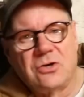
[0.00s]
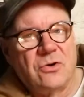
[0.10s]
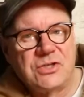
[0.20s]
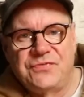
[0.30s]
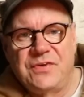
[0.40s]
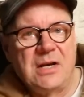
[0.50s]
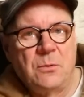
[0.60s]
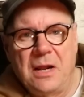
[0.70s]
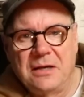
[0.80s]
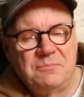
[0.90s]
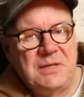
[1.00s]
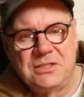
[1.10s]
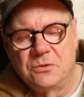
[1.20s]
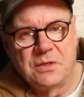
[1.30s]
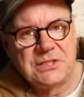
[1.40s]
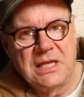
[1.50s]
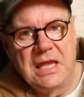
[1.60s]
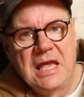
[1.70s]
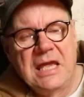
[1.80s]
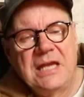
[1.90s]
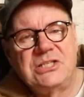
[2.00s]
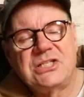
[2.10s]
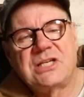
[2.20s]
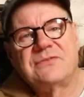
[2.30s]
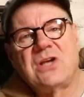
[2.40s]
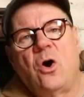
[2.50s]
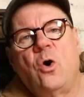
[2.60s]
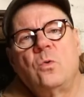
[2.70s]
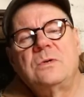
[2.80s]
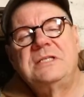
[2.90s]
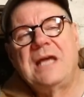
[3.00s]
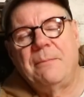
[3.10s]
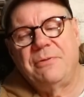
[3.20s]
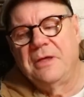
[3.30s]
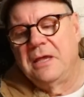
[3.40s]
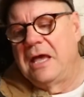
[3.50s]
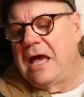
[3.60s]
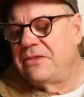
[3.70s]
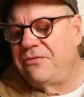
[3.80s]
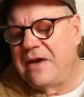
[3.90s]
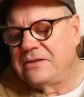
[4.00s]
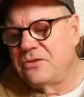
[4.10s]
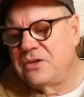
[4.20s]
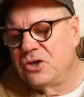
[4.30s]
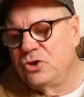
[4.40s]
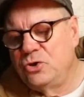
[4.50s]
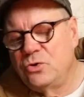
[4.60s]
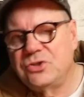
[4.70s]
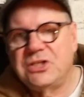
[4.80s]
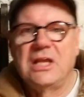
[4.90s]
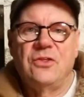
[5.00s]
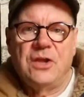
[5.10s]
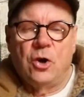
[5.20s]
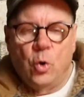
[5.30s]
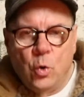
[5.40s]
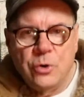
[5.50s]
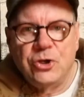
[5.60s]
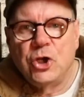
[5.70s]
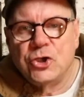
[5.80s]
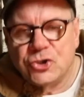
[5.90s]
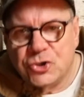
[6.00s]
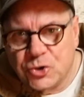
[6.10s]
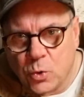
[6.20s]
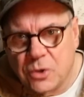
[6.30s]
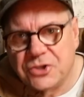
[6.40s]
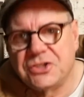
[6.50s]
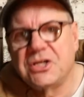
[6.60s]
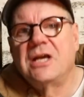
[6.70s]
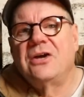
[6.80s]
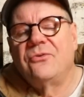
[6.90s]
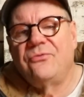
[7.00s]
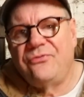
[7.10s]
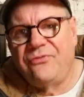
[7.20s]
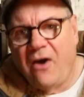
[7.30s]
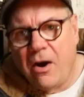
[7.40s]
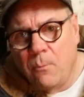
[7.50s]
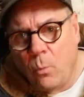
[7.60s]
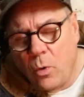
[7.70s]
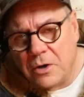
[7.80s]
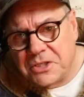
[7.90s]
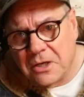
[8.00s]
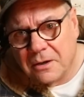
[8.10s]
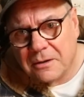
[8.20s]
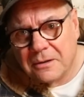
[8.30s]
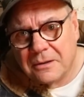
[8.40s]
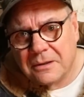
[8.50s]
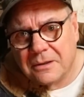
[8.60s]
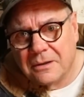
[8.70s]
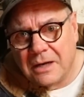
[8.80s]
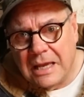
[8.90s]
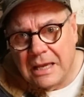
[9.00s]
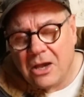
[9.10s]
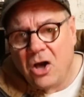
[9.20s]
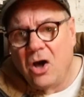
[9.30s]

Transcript: across very well in peated whisky. It just gives it a whole depth. And the fact that they're using their own sourced farm water, right,